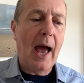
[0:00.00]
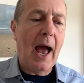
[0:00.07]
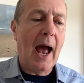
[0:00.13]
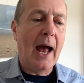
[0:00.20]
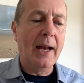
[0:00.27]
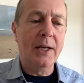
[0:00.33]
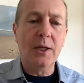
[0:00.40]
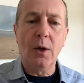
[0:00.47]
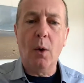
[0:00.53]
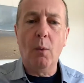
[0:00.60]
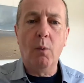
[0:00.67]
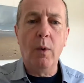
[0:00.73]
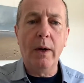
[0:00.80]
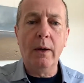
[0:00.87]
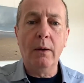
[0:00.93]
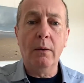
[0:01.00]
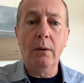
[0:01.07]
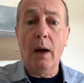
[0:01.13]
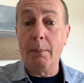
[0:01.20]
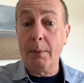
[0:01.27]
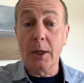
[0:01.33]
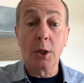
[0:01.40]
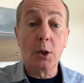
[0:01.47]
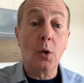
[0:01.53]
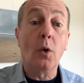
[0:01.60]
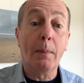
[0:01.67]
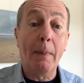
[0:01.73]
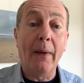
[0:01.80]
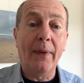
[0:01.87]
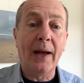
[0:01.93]
And I'm going to talk
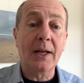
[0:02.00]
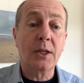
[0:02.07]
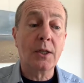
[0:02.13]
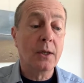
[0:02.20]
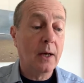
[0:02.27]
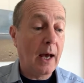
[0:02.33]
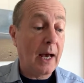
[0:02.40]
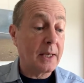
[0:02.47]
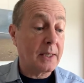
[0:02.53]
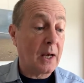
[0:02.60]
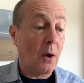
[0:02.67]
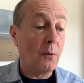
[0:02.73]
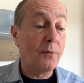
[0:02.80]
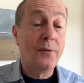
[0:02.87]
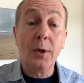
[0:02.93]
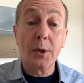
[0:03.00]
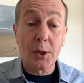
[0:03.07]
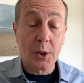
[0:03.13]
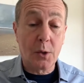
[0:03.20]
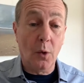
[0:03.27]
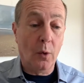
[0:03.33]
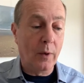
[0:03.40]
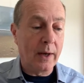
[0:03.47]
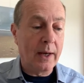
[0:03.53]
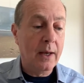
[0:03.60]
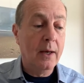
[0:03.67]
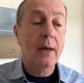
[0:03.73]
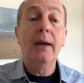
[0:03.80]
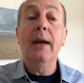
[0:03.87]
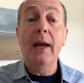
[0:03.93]
about that as our first story
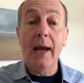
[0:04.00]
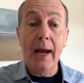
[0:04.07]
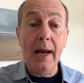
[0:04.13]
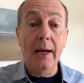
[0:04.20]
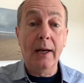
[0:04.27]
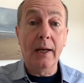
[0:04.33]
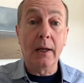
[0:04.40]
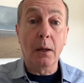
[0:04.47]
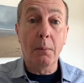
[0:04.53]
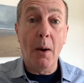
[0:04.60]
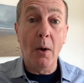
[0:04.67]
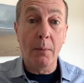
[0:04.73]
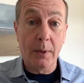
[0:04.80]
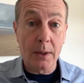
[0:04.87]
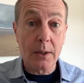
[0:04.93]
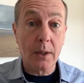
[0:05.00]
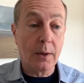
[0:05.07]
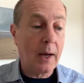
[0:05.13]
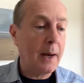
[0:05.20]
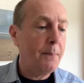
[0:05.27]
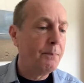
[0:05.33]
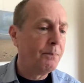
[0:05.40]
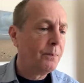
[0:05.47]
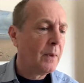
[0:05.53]
in a little moment, okay?